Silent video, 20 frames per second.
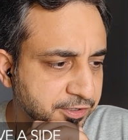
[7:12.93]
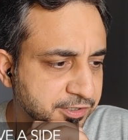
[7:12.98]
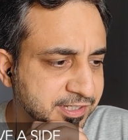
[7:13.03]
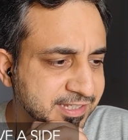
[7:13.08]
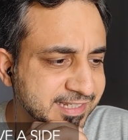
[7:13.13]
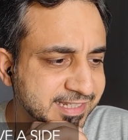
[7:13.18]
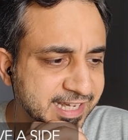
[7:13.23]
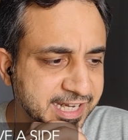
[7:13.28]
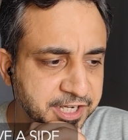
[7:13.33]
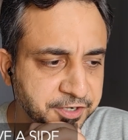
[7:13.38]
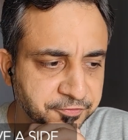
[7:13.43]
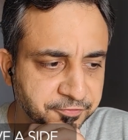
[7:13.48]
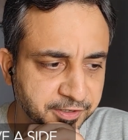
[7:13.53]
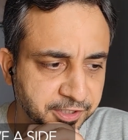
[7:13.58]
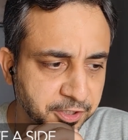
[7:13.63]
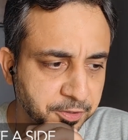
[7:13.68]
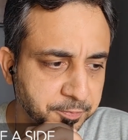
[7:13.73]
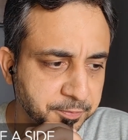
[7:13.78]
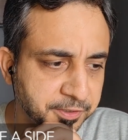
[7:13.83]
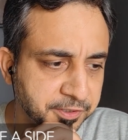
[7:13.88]
a side
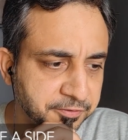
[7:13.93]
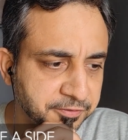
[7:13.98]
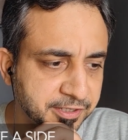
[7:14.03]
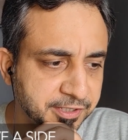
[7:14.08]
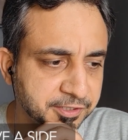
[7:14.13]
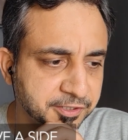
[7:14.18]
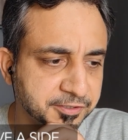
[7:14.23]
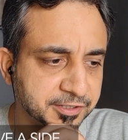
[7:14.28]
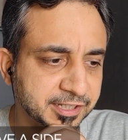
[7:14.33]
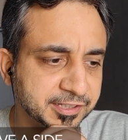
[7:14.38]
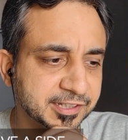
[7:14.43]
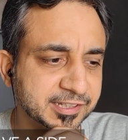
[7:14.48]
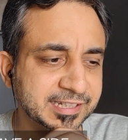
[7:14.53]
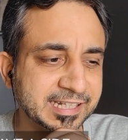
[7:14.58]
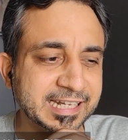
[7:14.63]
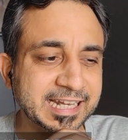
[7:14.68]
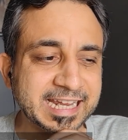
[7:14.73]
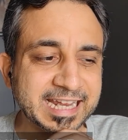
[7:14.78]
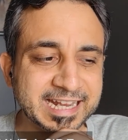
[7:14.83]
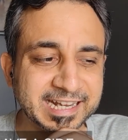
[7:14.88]
fingerprint reader rather
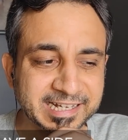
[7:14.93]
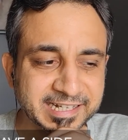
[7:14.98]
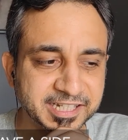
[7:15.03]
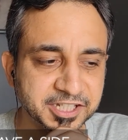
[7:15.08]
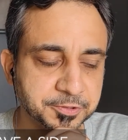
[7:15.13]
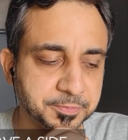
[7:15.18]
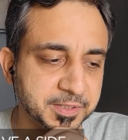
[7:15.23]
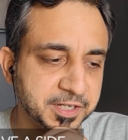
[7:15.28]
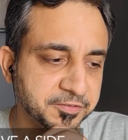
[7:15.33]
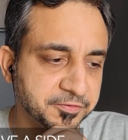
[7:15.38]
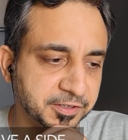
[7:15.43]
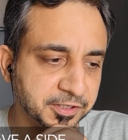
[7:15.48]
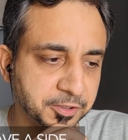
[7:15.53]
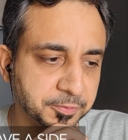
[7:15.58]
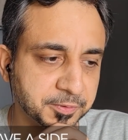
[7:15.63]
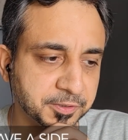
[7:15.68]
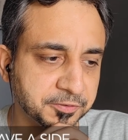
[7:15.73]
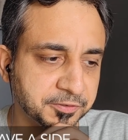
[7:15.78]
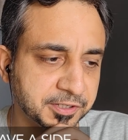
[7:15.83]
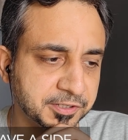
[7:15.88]
than an in-display
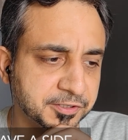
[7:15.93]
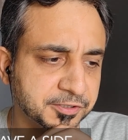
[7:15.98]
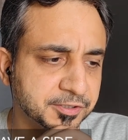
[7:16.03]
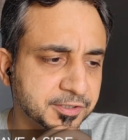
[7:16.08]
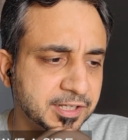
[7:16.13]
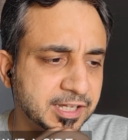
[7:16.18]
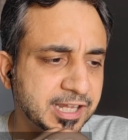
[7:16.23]
fingerprint reader?